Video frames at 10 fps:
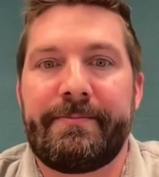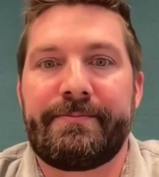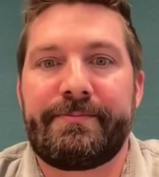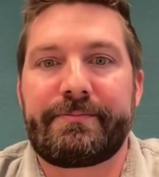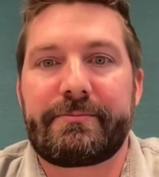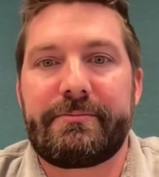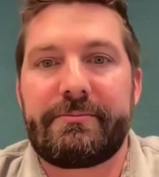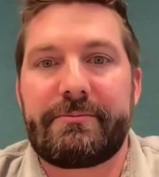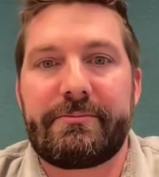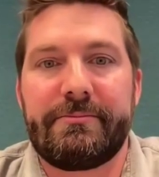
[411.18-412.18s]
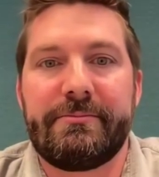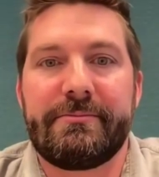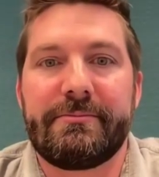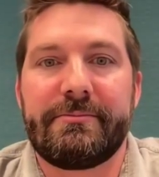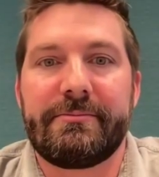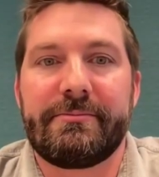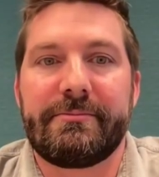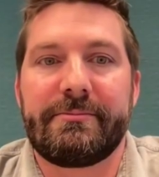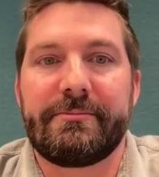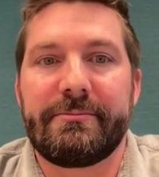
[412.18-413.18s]

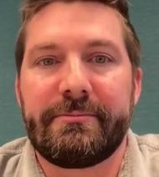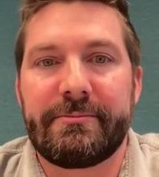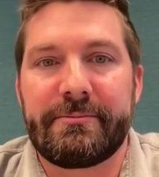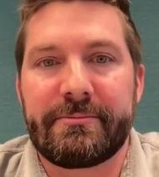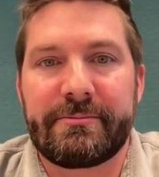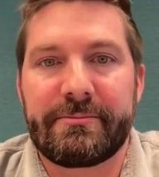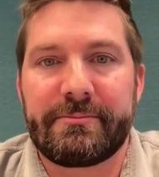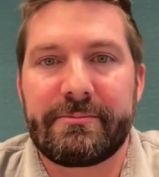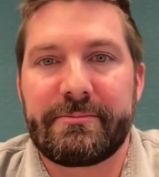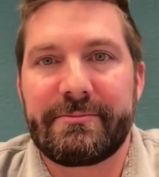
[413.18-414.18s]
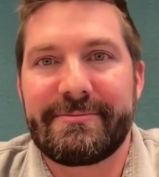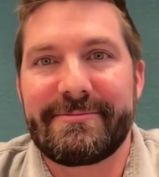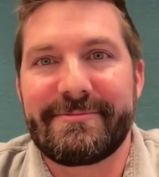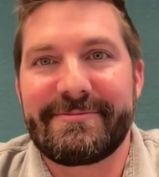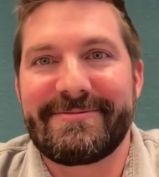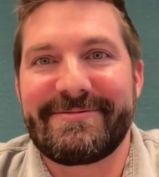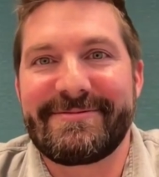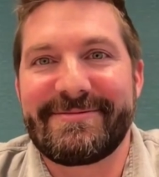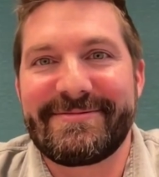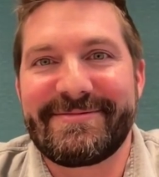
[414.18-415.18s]

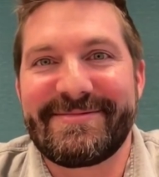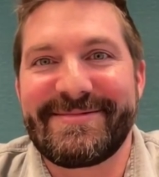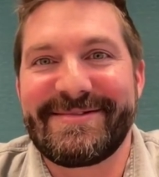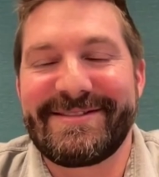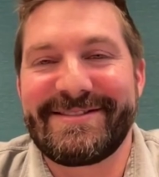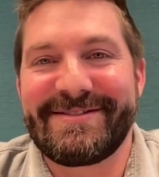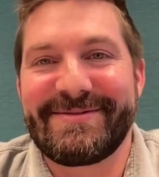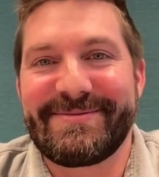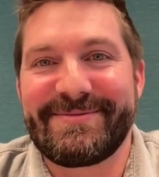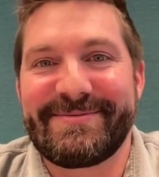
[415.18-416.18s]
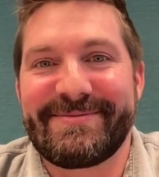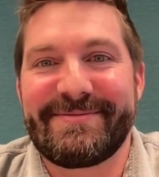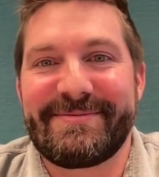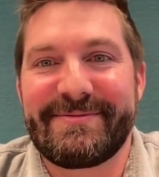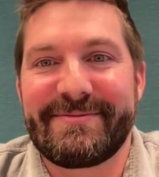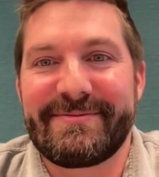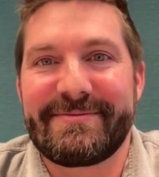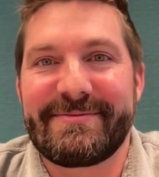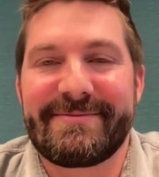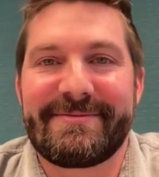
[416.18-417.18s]

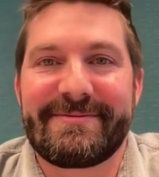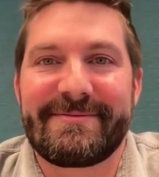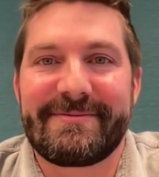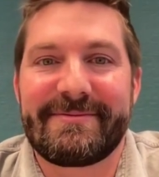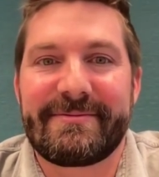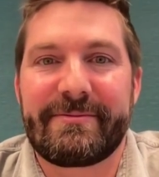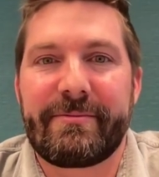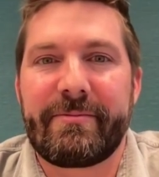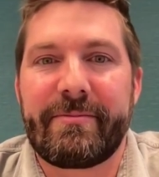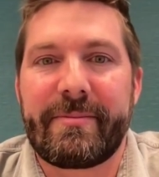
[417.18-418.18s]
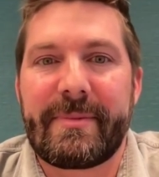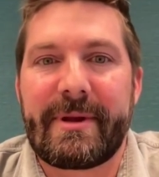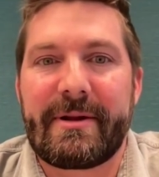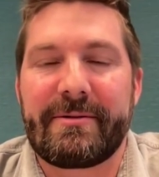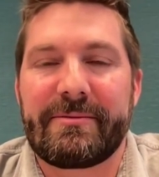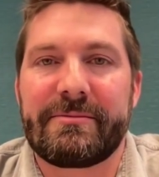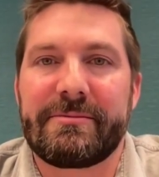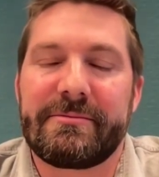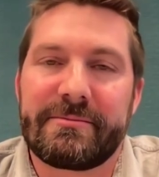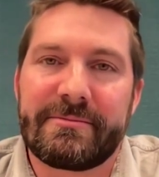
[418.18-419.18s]
This person isn't speaking.